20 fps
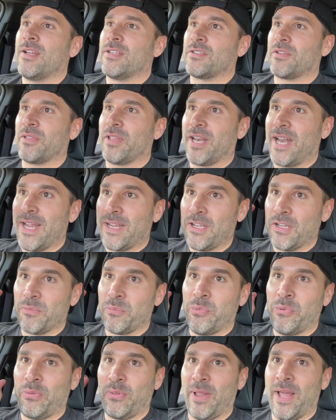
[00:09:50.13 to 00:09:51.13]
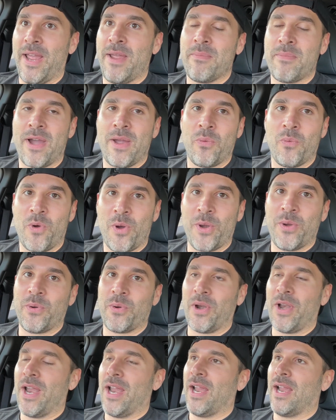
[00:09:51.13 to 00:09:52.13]
so that I could play my One
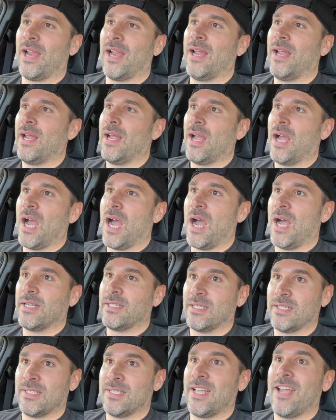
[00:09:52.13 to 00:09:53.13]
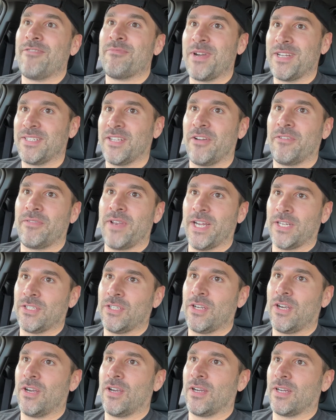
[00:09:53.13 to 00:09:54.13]
Ring to save myself
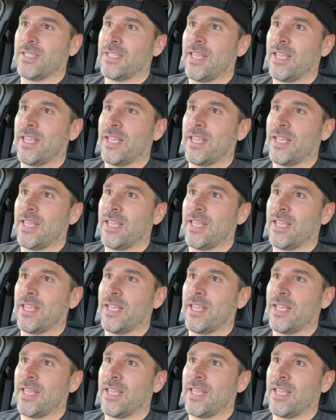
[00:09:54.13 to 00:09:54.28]
next turn.